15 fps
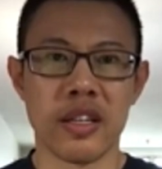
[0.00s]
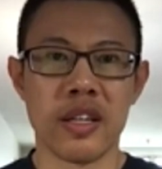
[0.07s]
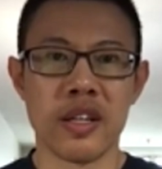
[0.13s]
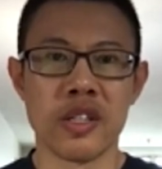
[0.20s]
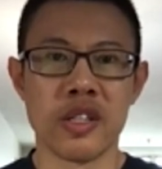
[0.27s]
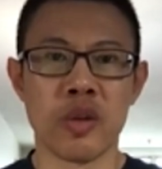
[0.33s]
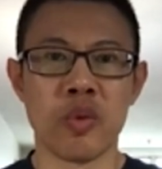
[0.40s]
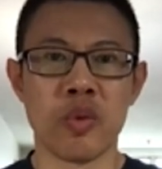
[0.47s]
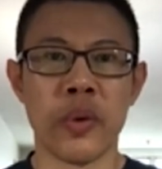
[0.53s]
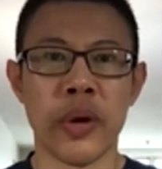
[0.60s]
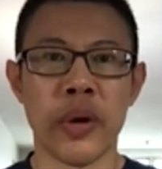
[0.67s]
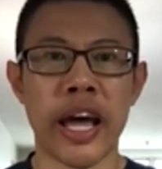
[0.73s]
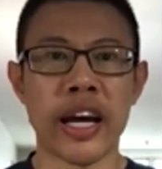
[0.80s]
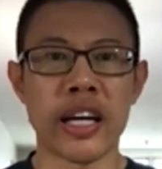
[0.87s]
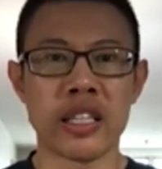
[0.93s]
So when we
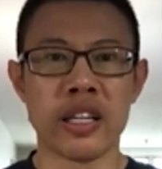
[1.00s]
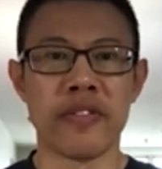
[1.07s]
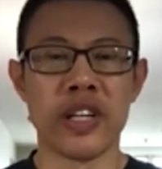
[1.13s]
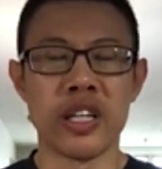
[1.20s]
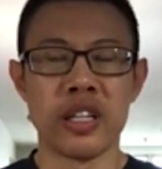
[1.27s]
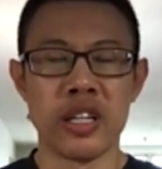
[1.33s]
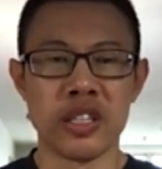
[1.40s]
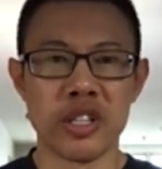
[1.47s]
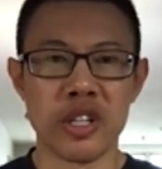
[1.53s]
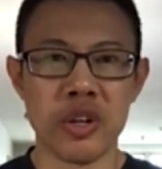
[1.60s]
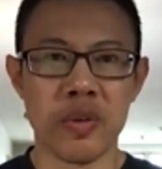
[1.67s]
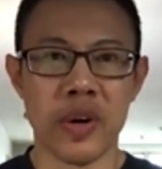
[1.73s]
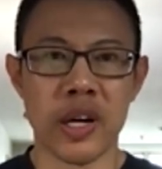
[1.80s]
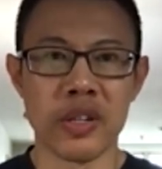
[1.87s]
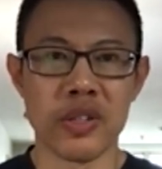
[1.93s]
activated these
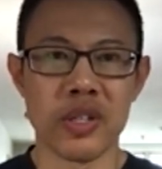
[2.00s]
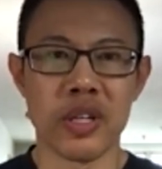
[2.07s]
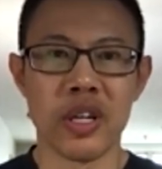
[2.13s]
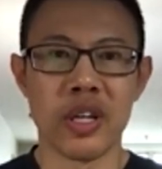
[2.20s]
neurons,